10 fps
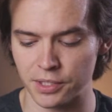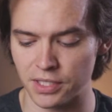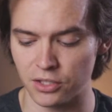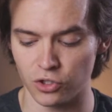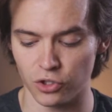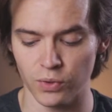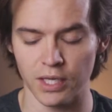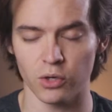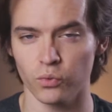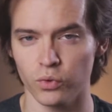sensor, you
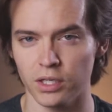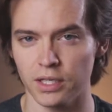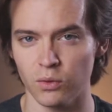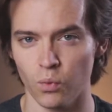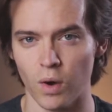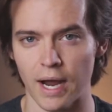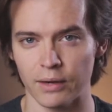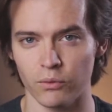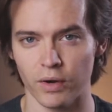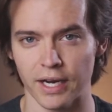get a really
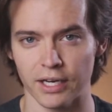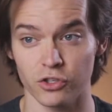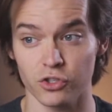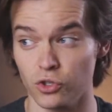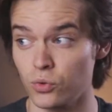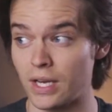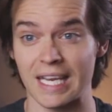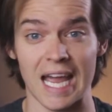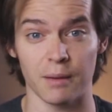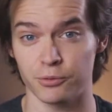wide range so you can
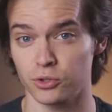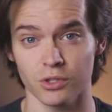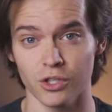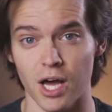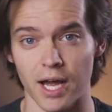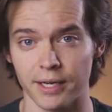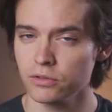capture a lot.